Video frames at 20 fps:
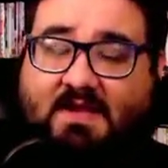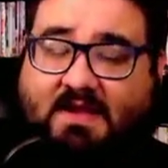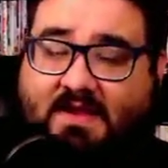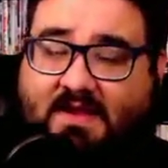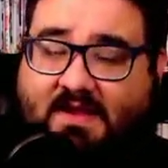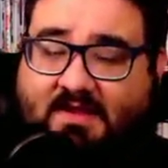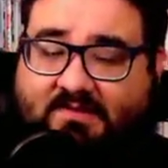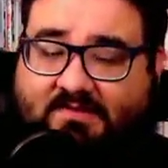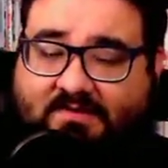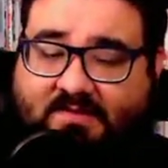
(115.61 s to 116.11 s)

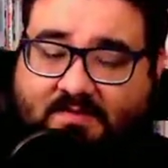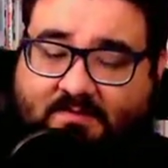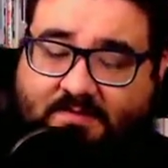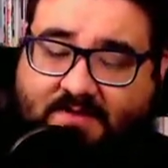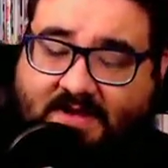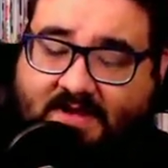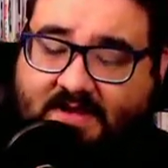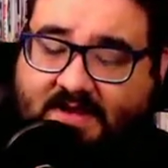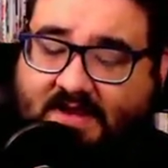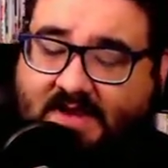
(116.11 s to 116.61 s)
is going to
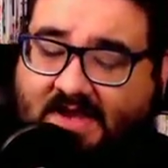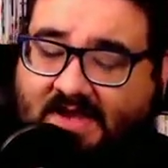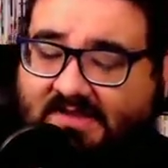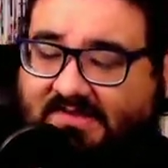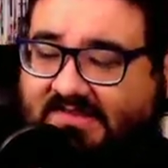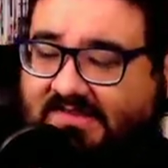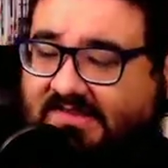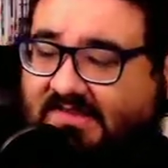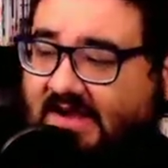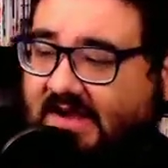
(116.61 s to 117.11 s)
be
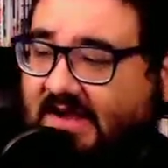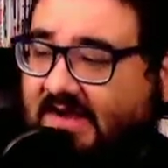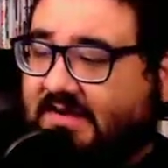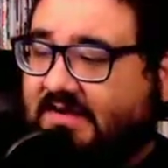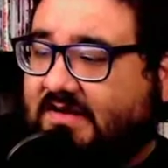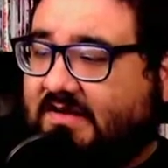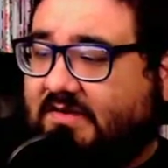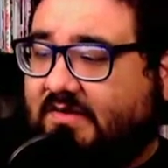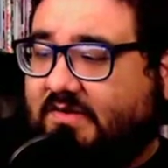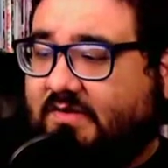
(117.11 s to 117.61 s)

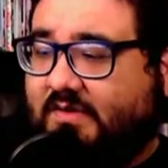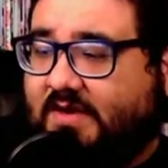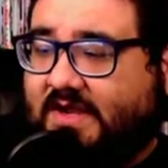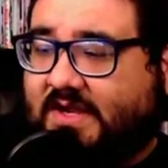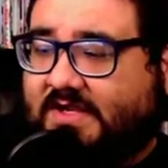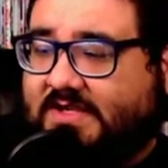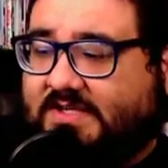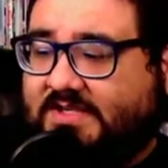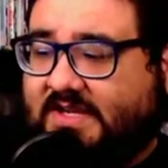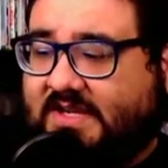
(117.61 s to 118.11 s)
Song,
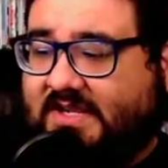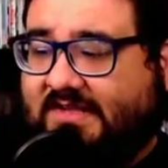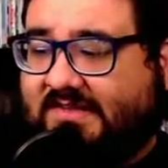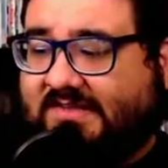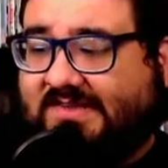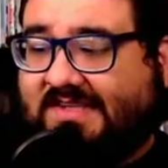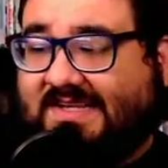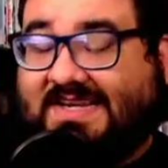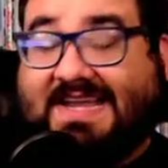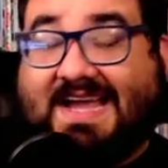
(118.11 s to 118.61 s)
which
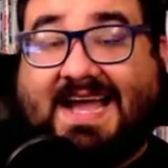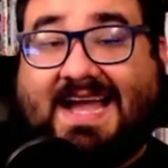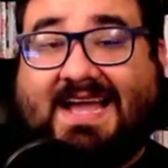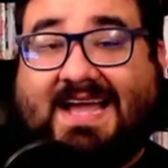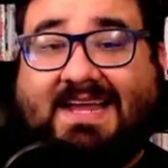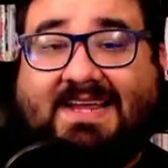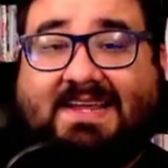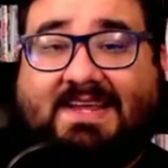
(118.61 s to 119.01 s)
is the guy.